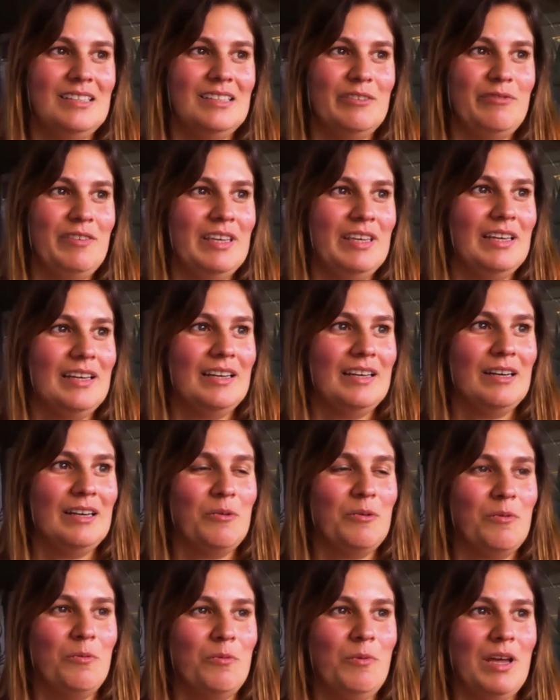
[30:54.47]
think
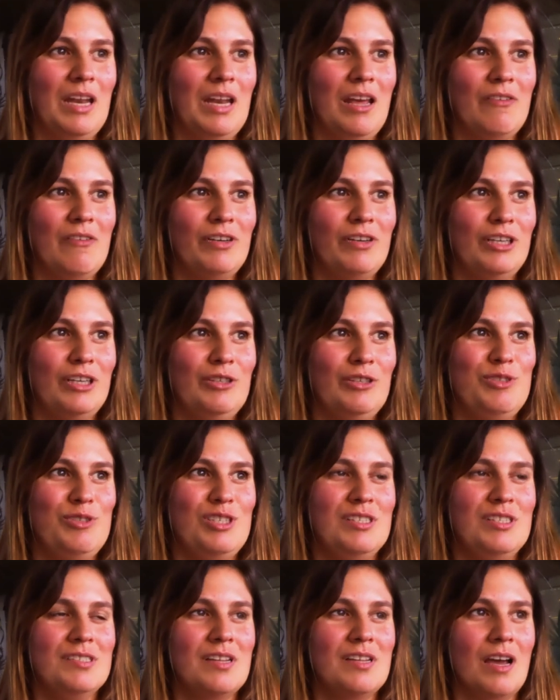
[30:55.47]
whenever you
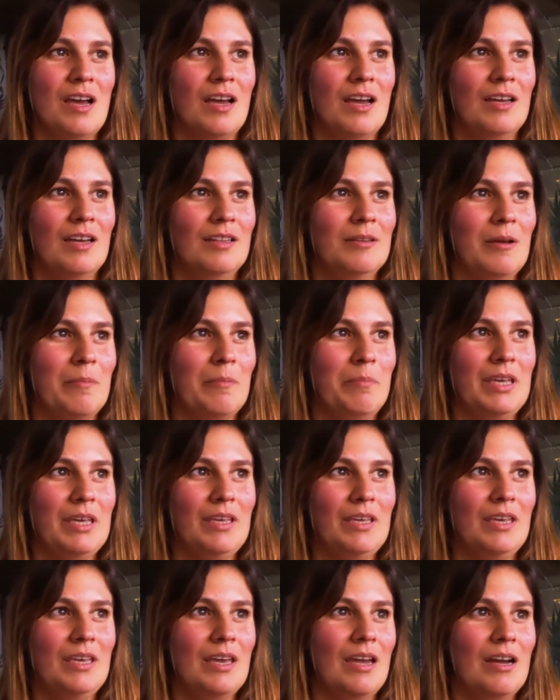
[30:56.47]
design
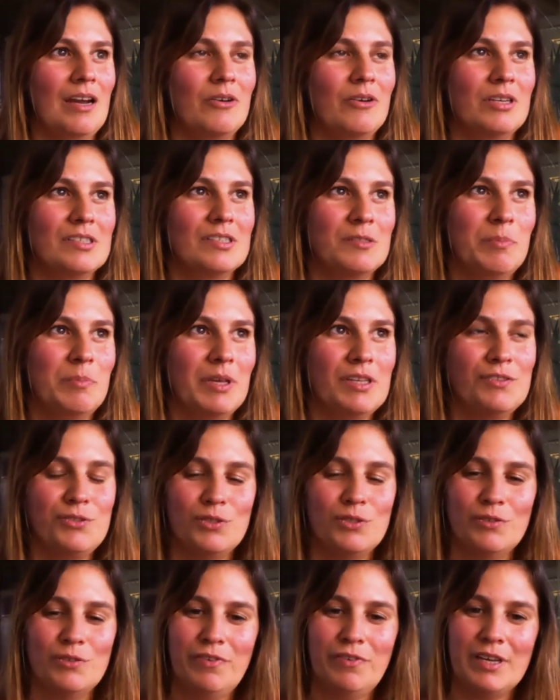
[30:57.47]
big areas, big
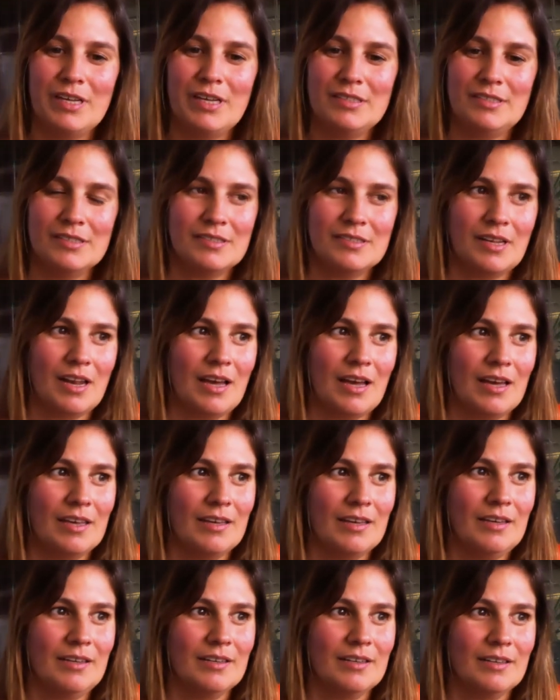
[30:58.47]
surfaces
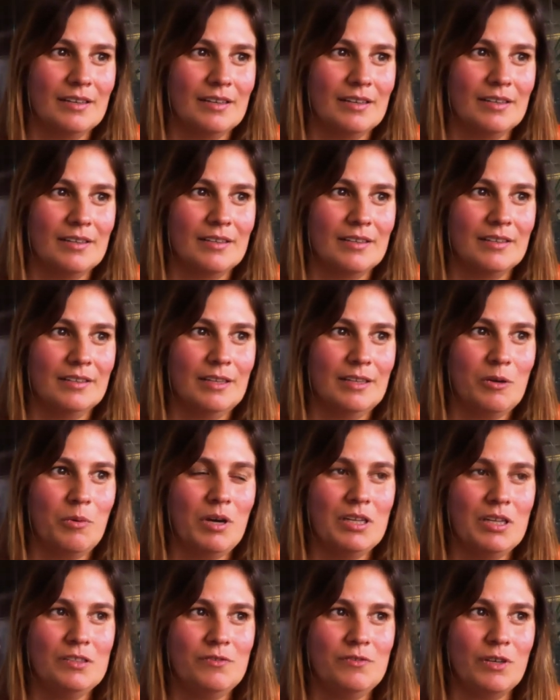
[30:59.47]
like the
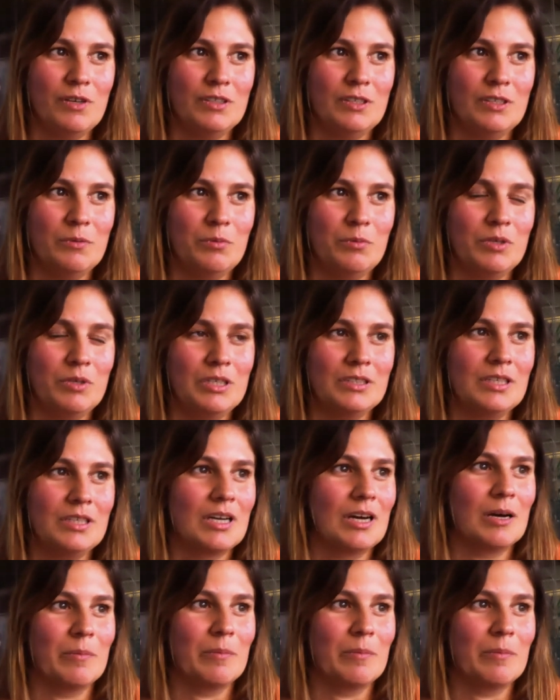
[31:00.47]
ones for the World Cup,